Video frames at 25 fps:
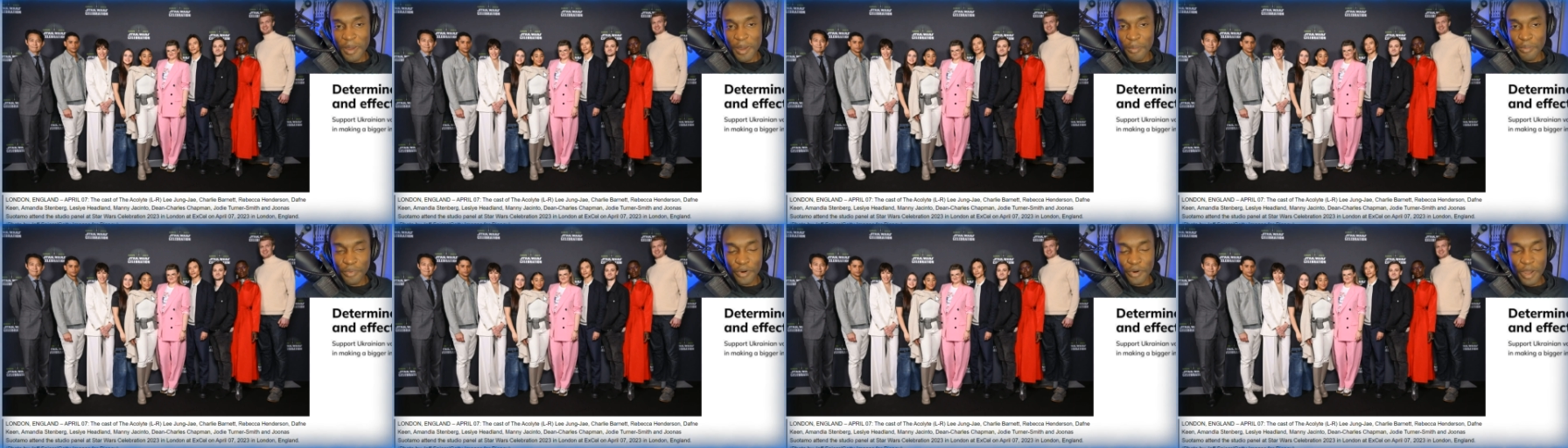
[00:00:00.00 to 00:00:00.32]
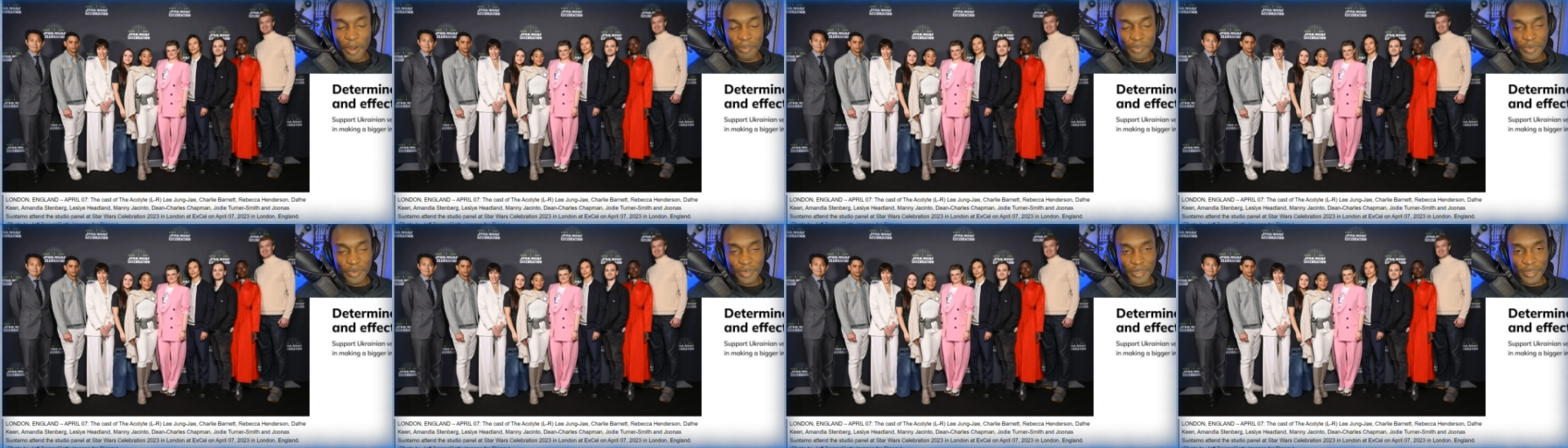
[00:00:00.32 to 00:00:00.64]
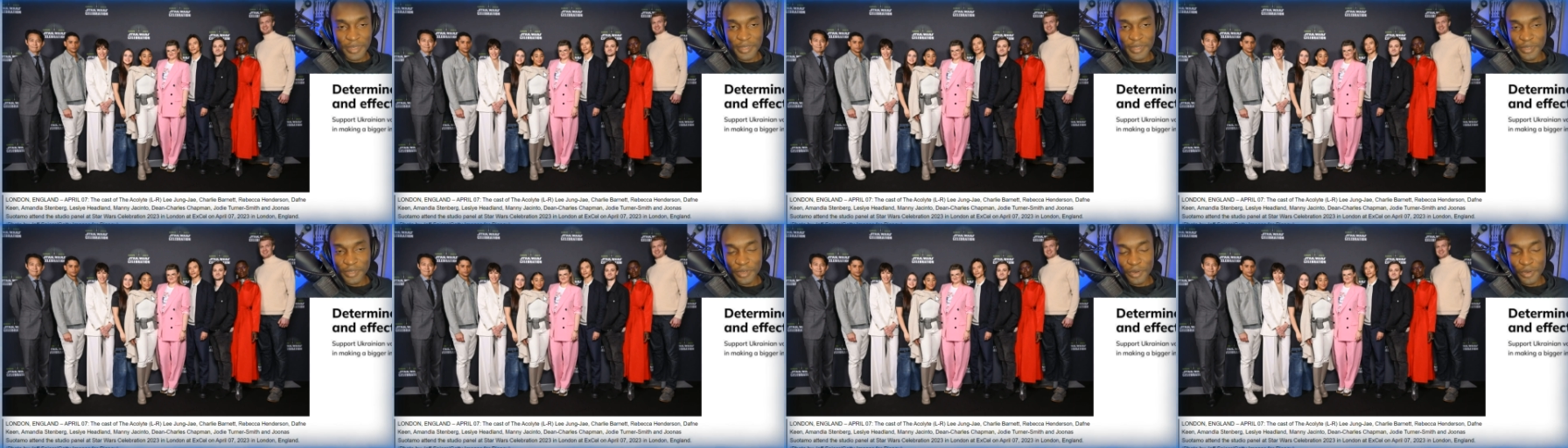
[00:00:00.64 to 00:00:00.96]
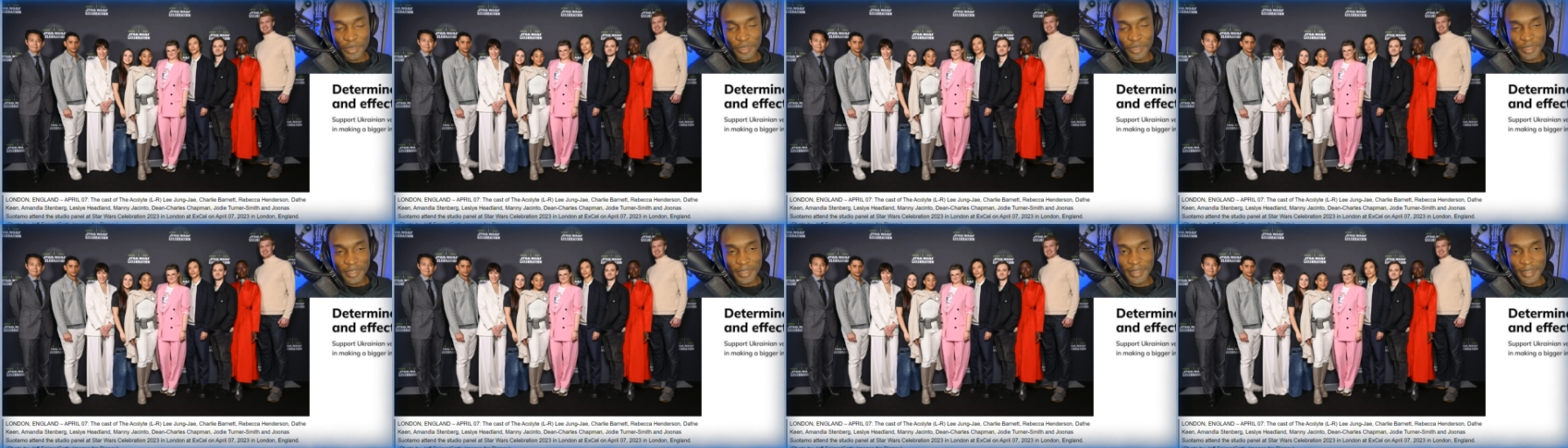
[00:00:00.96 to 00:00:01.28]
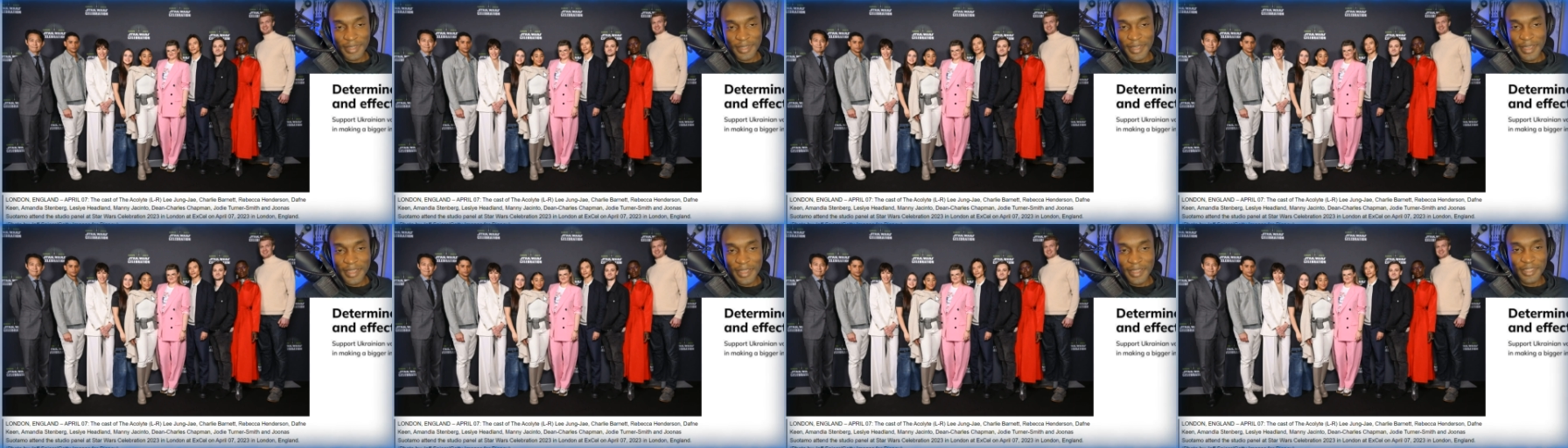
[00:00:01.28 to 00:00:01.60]
property, so it's
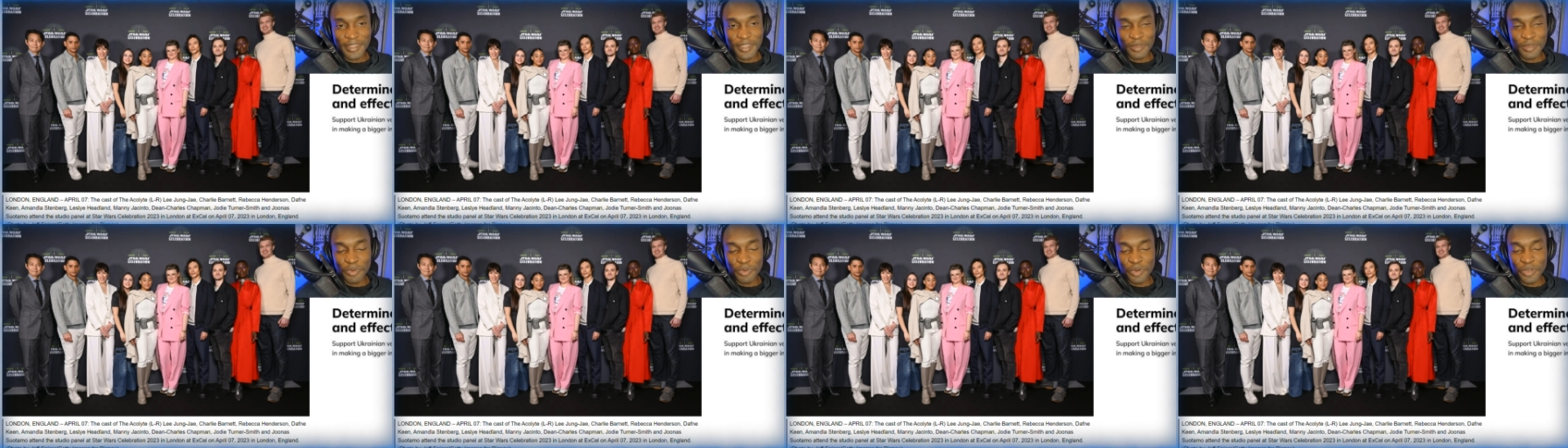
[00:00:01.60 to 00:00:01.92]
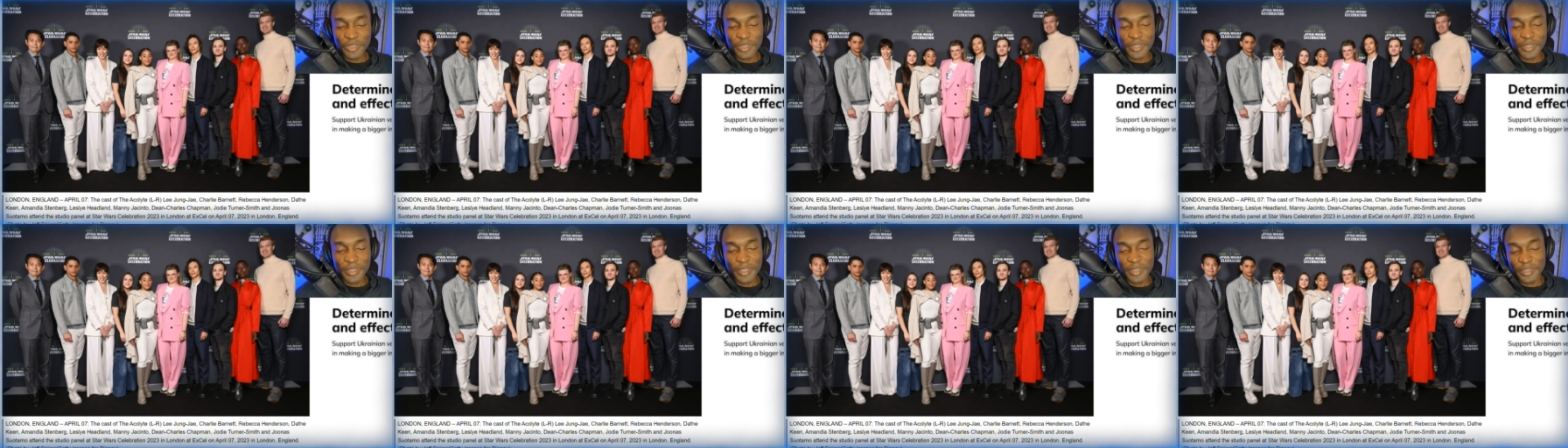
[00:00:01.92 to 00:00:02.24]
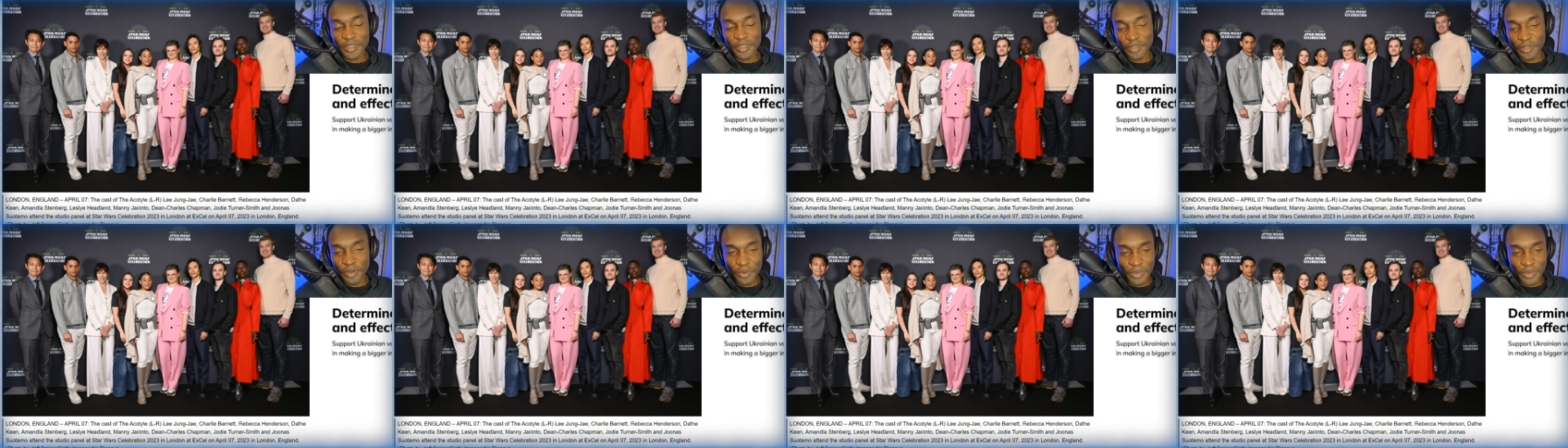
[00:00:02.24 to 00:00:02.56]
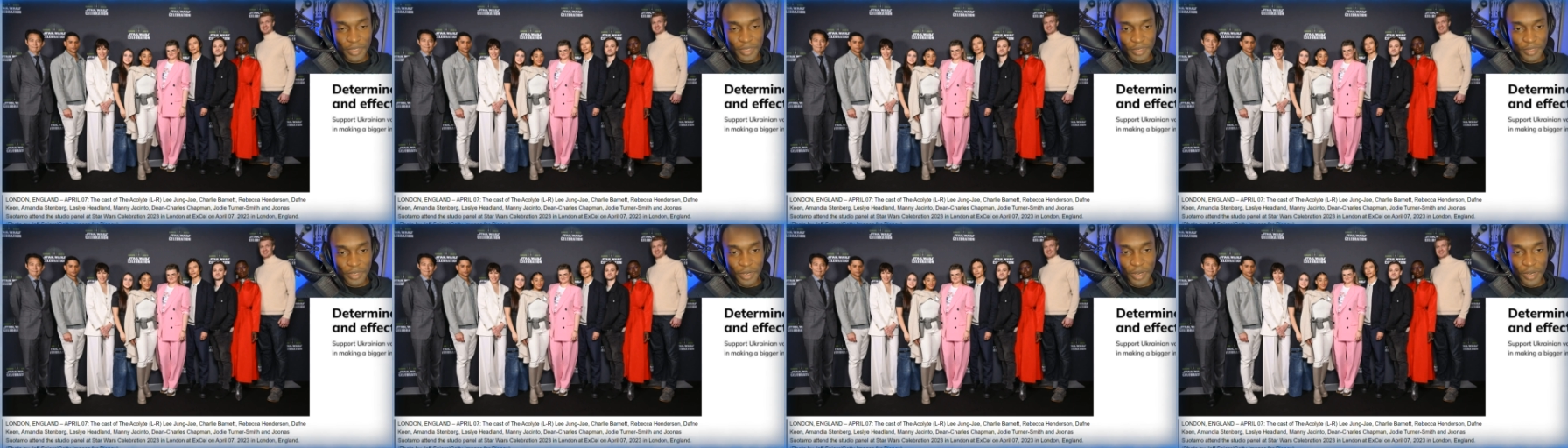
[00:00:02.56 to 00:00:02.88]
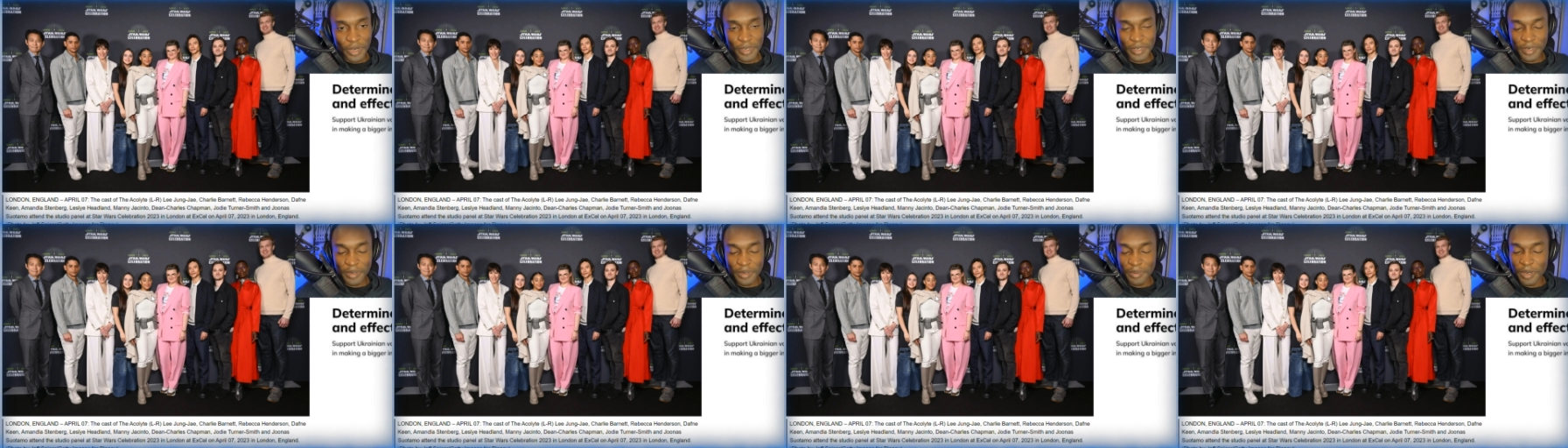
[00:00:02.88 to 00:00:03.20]
just it, this person doesn't know what they're
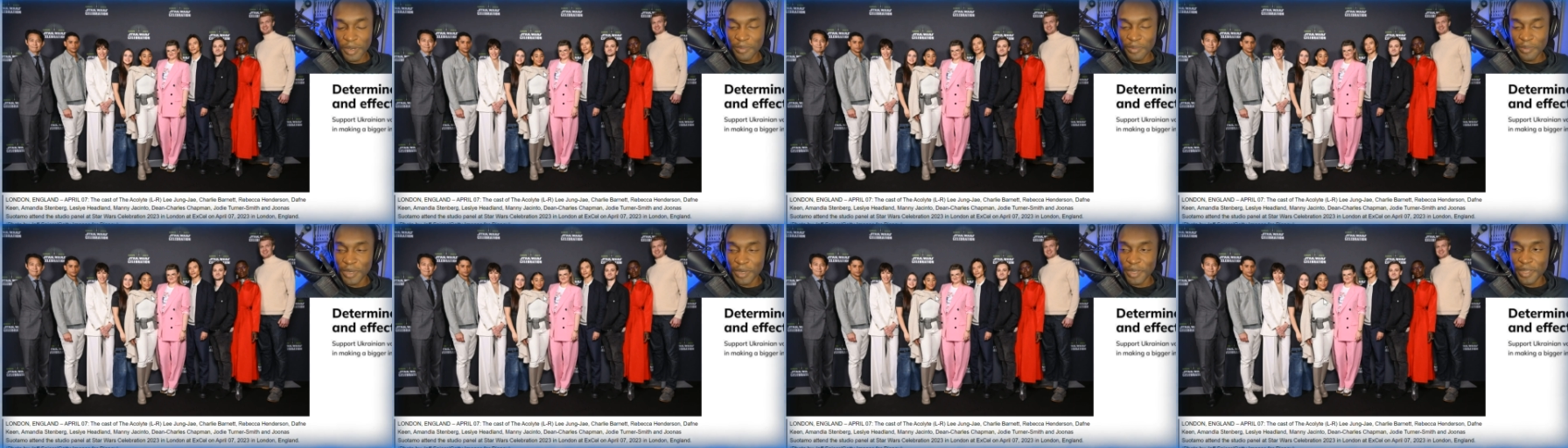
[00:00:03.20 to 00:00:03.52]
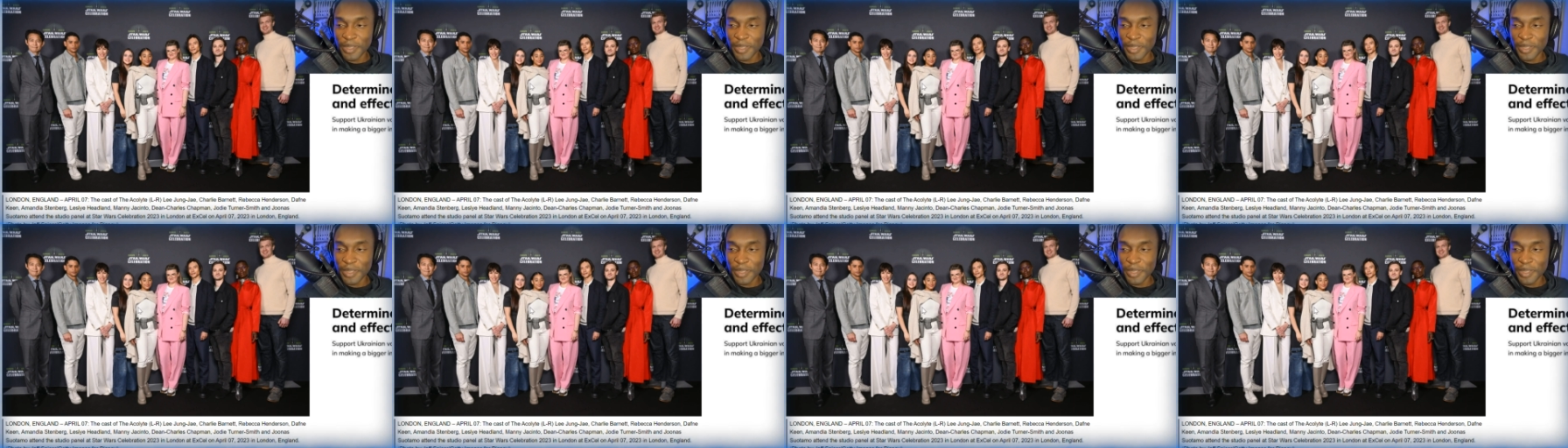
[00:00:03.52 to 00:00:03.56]
talking about. But